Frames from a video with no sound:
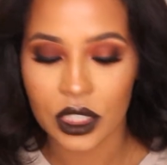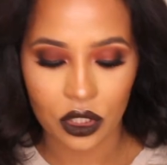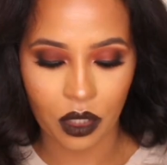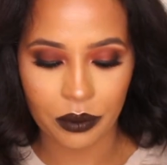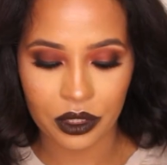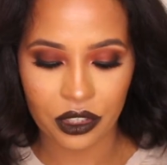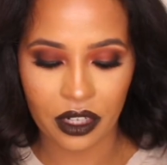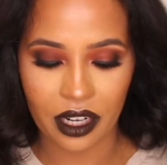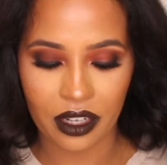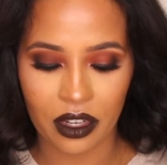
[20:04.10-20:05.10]
So I'm just
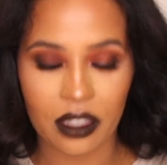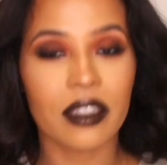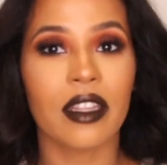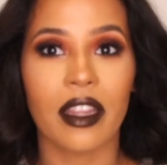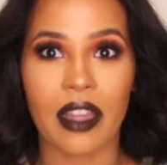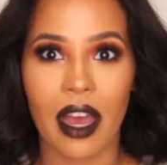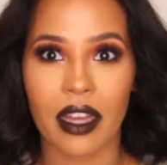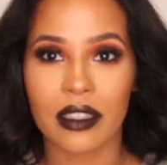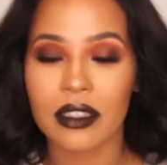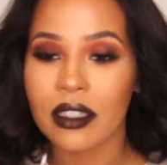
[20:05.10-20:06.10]
trying on
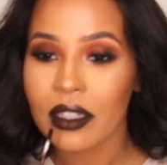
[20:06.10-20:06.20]
that